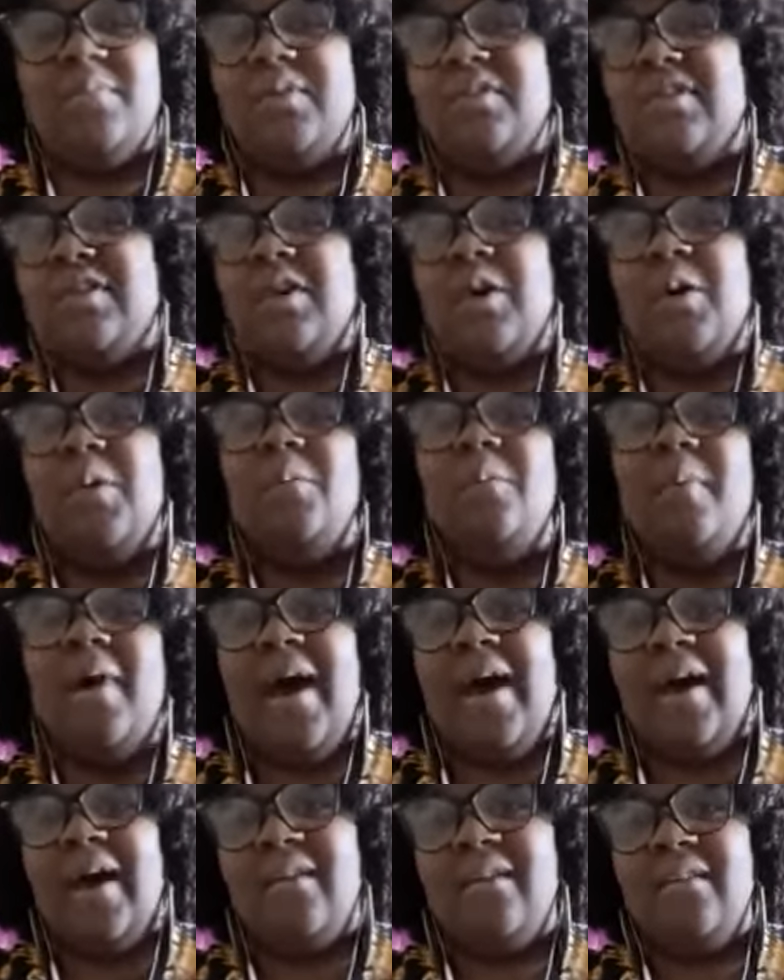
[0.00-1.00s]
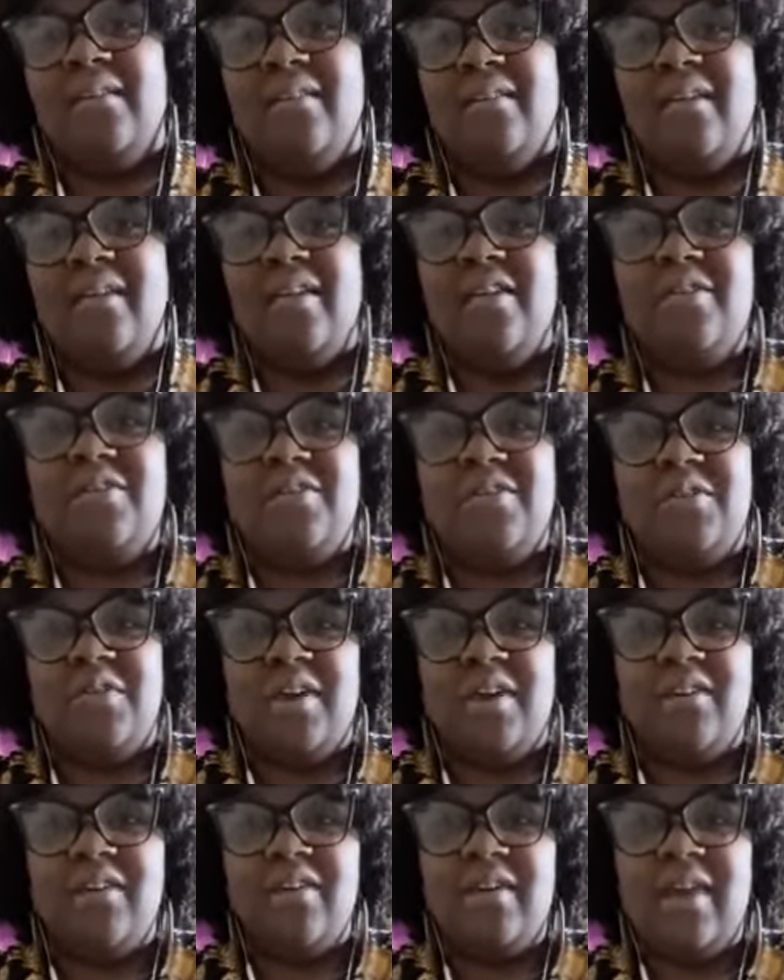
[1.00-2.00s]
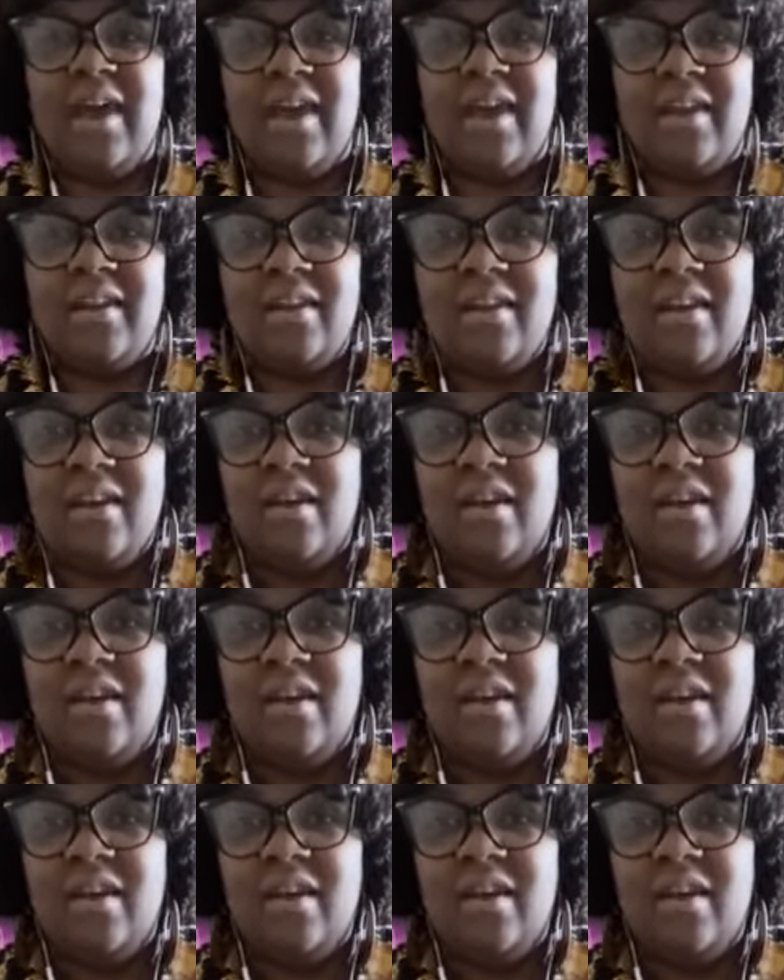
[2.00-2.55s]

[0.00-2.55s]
but to go back in the history and look at,